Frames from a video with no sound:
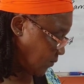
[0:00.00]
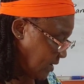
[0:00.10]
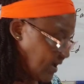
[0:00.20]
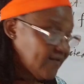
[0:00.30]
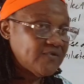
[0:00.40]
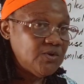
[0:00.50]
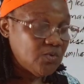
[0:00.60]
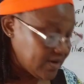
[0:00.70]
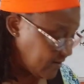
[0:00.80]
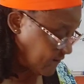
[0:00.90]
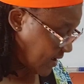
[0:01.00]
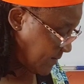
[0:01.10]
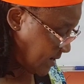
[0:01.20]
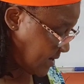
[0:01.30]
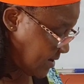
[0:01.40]
We have the nuclear
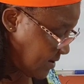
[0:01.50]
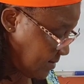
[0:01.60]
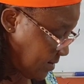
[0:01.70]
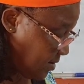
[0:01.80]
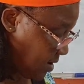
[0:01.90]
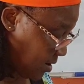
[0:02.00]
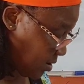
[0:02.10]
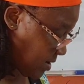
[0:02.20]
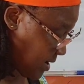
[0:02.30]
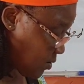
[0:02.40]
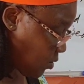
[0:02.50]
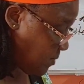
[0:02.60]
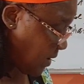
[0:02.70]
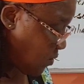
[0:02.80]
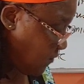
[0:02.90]
family, okay, and
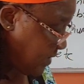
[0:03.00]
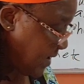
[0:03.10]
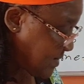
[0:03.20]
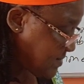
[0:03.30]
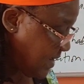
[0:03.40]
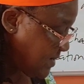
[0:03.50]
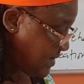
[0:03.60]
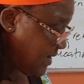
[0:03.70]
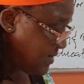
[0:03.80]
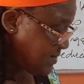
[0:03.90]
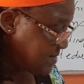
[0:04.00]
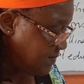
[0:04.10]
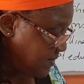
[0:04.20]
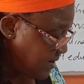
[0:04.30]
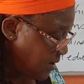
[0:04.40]
going back over extended
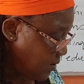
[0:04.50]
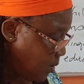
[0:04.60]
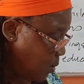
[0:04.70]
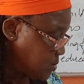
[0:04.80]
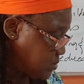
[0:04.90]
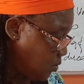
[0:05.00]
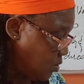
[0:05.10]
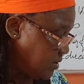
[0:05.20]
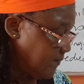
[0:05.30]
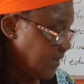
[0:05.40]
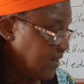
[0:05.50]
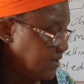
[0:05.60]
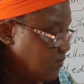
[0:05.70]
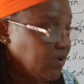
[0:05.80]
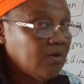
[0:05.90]
sibling household.
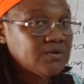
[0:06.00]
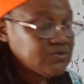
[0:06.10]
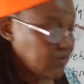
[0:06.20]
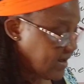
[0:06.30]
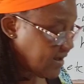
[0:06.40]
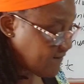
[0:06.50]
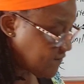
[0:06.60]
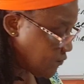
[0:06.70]
Then we also have